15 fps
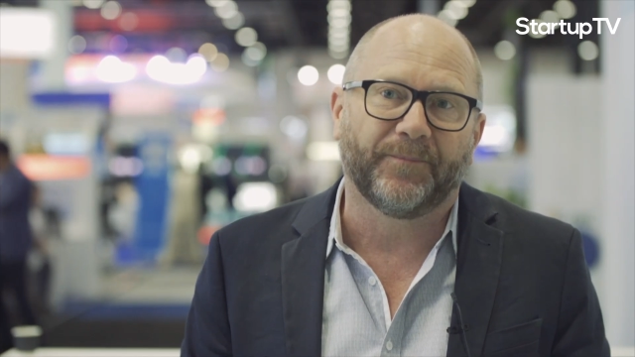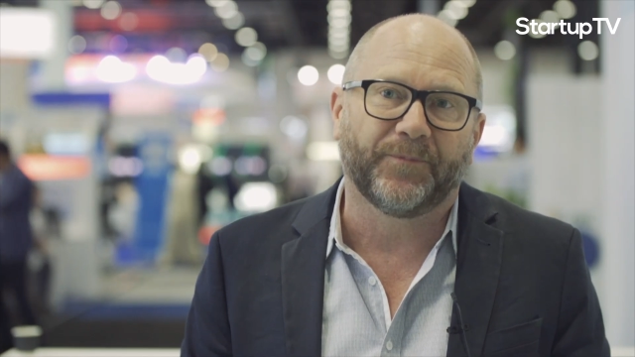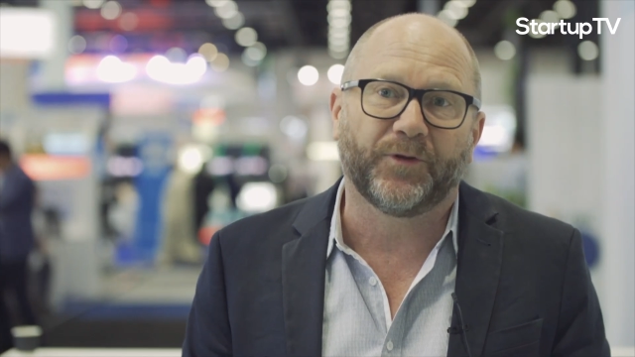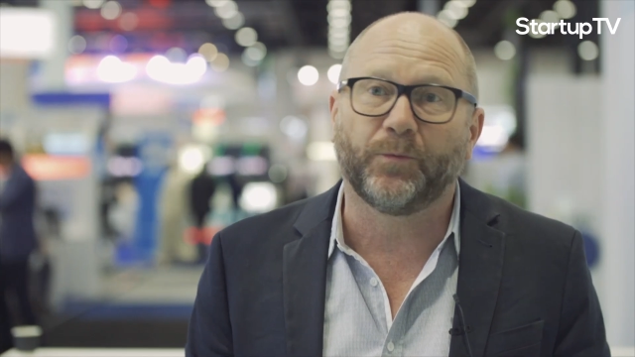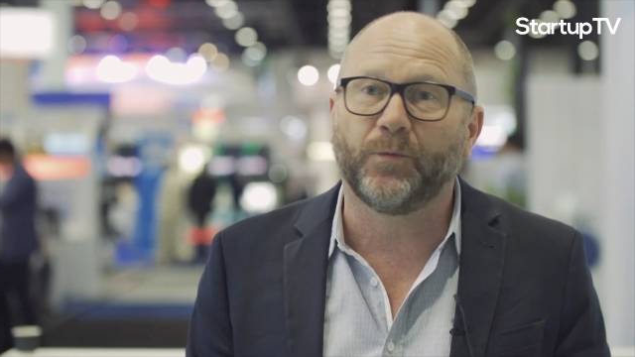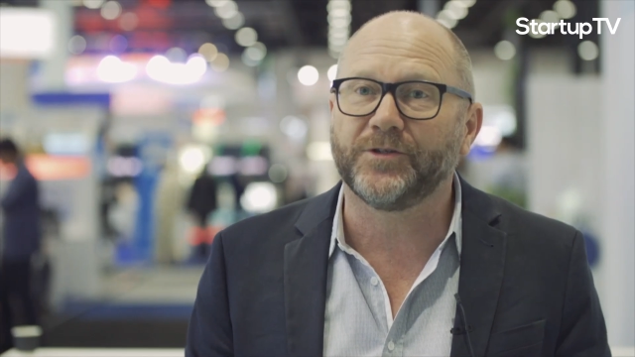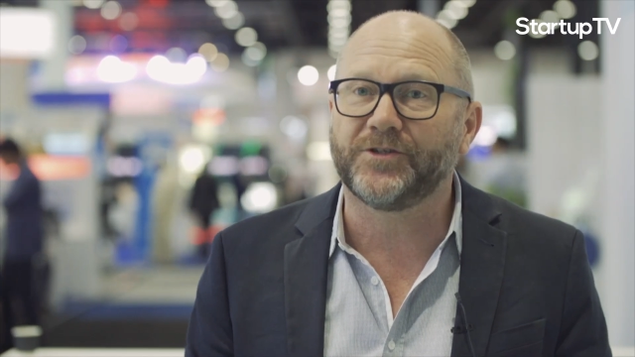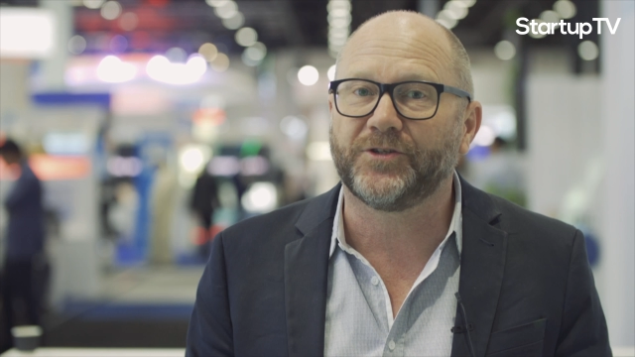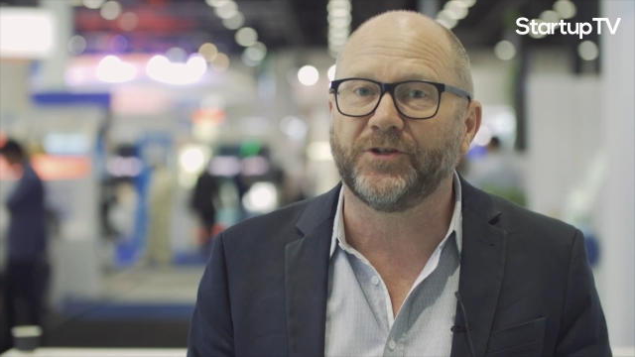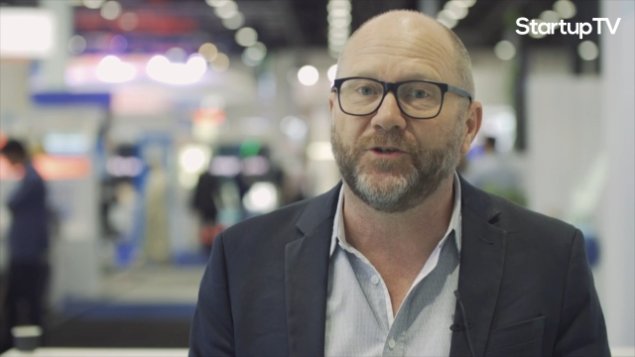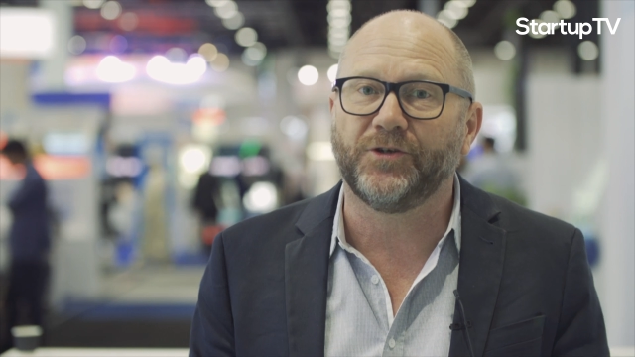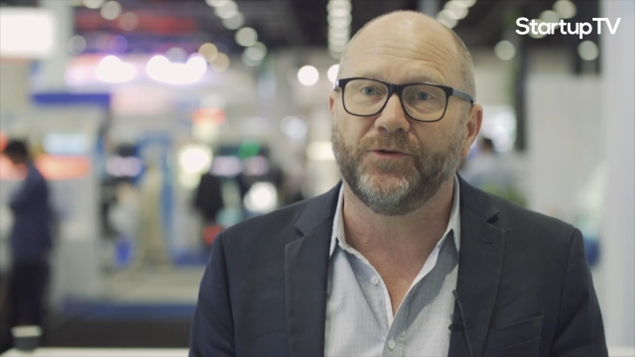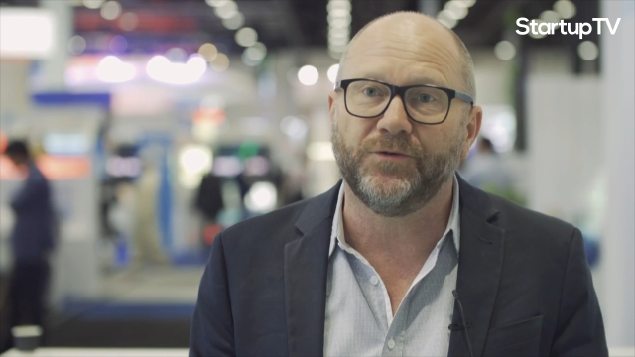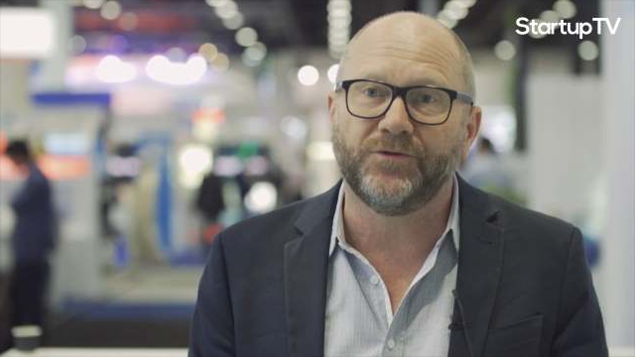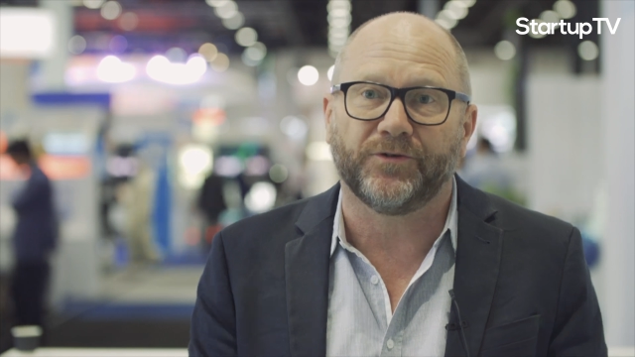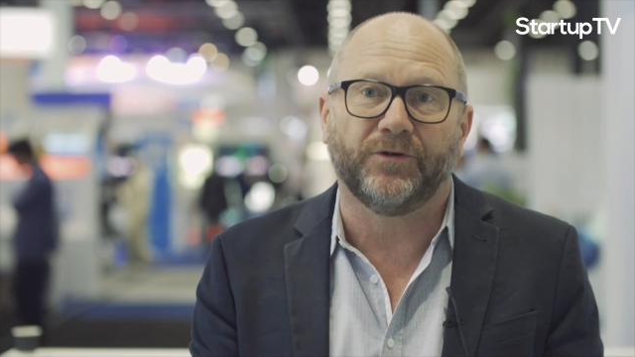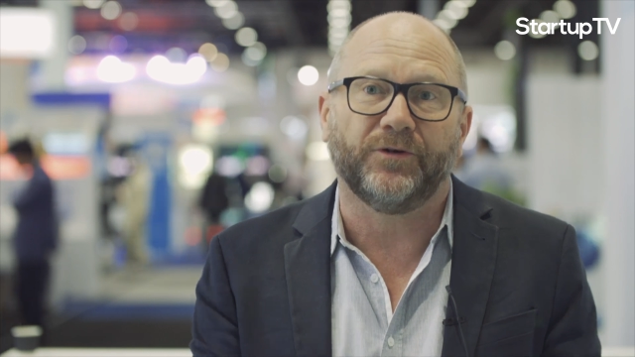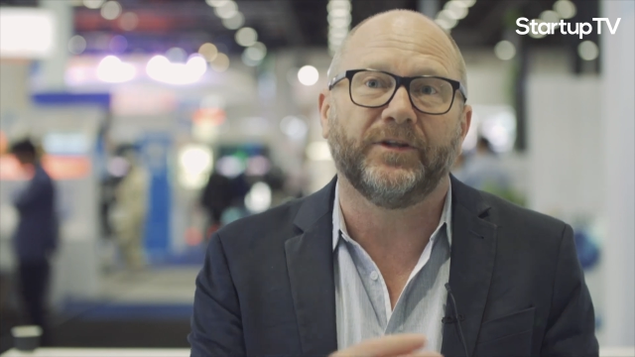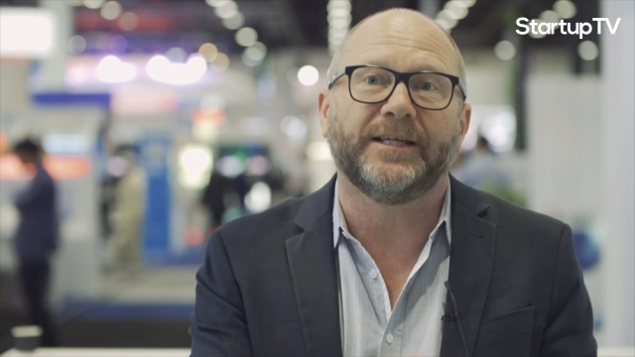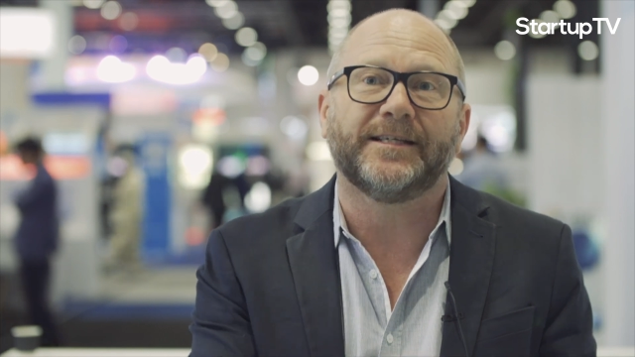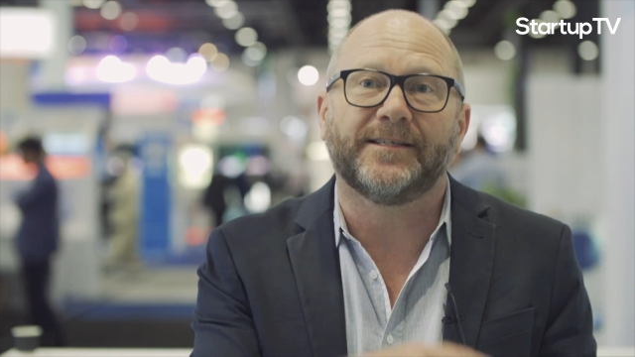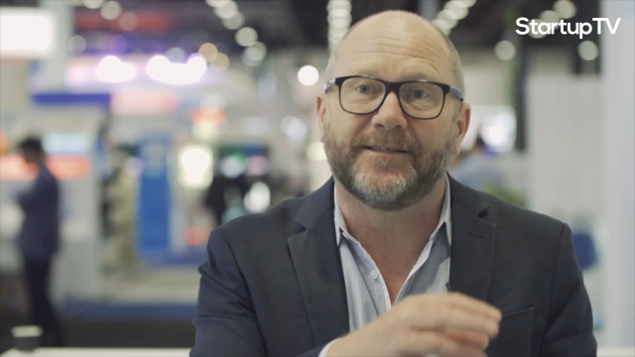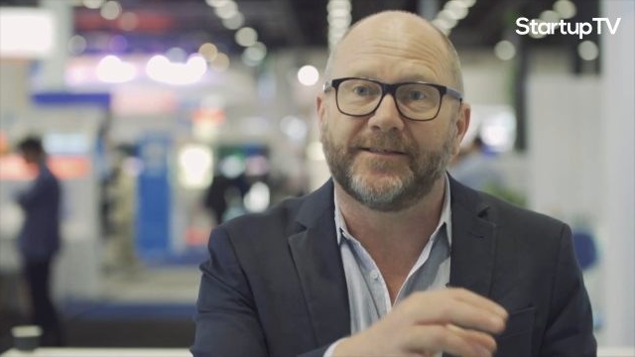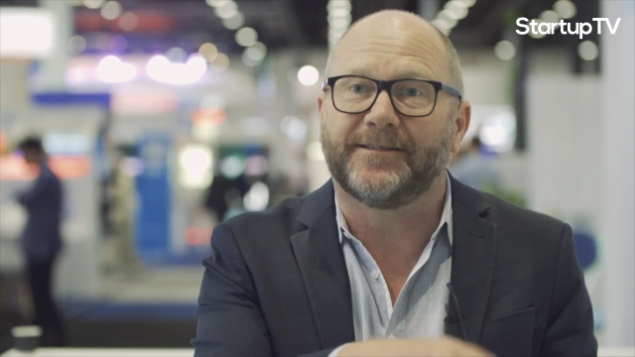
that wants to use all these